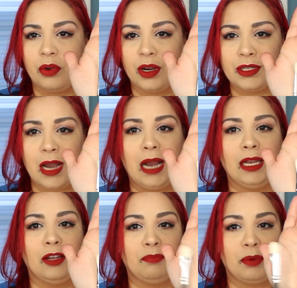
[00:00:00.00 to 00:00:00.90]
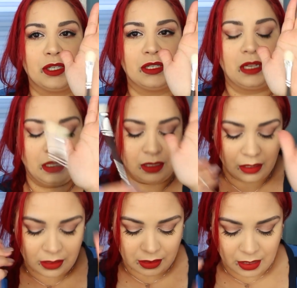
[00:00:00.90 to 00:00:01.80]
brush. I love brushes like
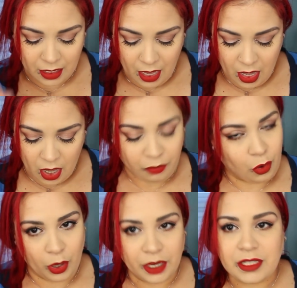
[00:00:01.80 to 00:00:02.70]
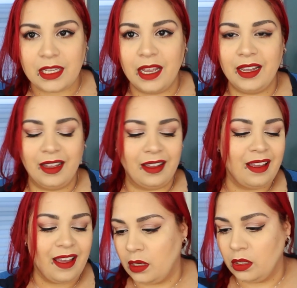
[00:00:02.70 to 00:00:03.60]
this, of course.
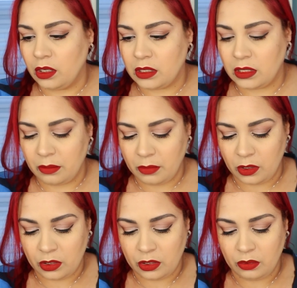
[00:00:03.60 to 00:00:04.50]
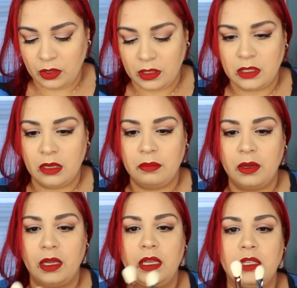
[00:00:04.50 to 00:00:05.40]
It looks similar to the
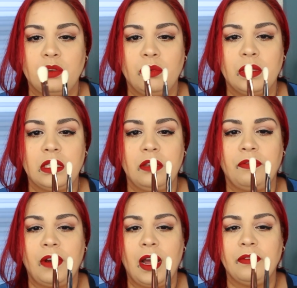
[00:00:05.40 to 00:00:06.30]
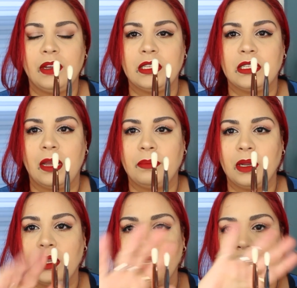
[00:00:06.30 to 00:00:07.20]
Sigma E twenty-five, except
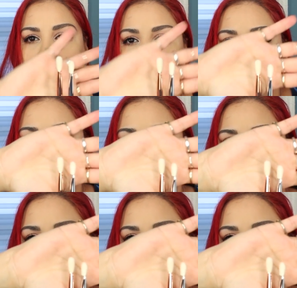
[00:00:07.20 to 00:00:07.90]
it is